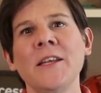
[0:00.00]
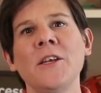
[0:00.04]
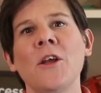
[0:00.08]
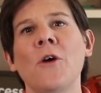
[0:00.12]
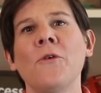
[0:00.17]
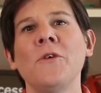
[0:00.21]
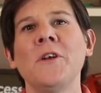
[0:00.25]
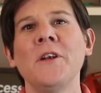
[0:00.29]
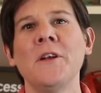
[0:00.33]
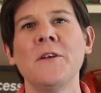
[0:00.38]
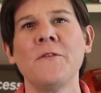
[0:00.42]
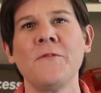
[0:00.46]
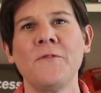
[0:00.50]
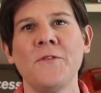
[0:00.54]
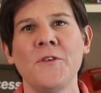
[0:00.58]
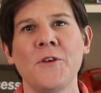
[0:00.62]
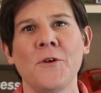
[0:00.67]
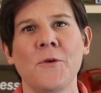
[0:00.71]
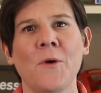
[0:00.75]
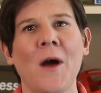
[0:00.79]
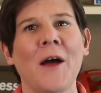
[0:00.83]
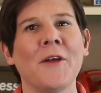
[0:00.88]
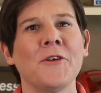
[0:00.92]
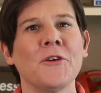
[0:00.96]
noted a
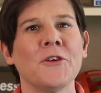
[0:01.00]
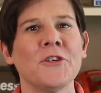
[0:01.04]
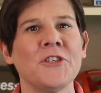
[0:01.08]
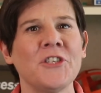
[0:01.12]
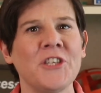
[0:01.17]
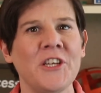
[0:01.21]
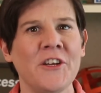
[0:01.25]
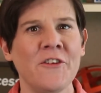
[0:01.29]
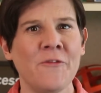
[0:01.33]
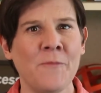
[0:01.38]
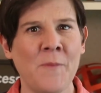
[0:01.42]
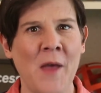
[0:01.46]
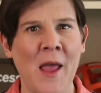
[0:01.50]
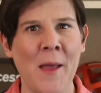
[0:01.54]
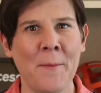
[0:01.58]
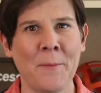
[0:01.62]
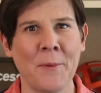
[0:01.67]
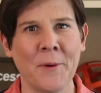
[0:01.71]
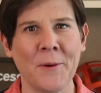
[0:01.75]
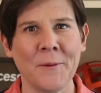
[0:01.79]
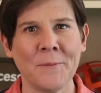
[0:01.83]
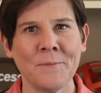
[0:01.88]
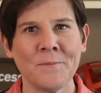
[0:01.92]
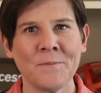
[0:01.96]
few on your sheet of
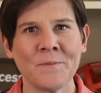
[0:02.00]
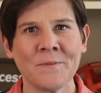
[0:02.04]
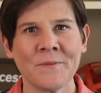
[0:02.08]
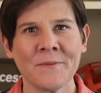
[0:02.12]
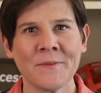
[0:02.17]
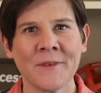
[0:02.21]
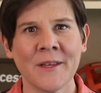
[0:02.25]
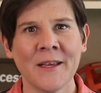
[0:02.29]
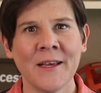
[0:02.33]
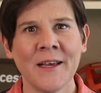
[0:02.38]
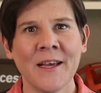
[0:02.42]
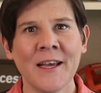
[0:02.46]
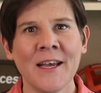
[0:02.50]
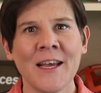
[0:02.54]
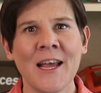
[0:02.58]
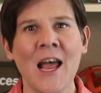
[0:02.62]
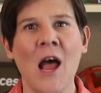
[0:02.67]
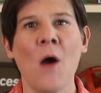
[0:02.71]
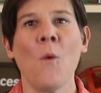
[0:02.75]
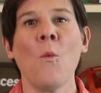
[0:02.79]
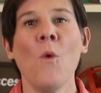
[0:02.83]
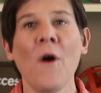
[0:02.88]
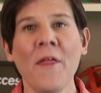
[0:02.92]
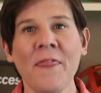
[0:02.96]
paper.
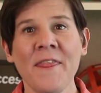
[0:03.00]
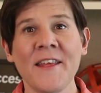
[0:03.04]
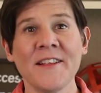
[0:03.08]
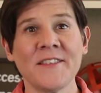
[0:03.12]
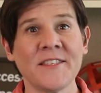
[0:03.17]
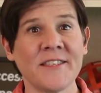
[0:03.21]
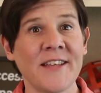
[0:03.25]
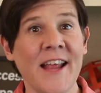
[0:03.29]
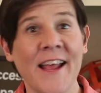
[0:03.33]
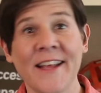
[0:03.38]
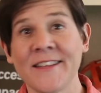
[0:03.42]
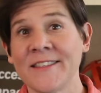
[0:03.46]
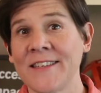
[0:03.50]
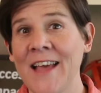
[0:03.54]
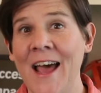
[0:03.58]
Now, one that stands